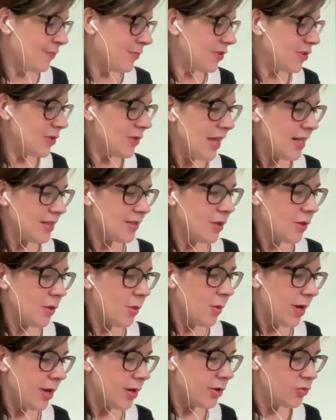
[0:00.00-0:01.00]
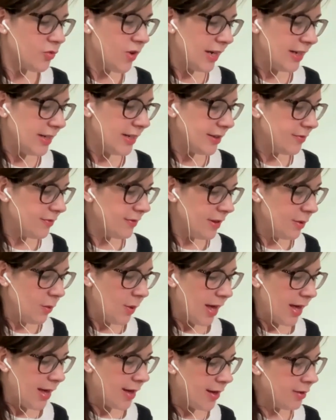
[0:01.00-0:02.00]
So that's all worked relatively
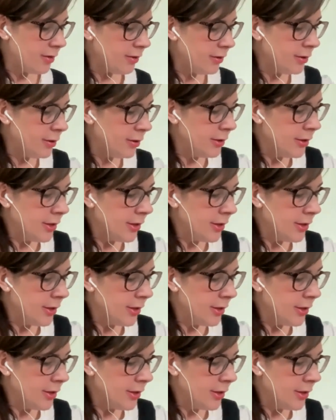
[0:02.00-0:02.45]
well.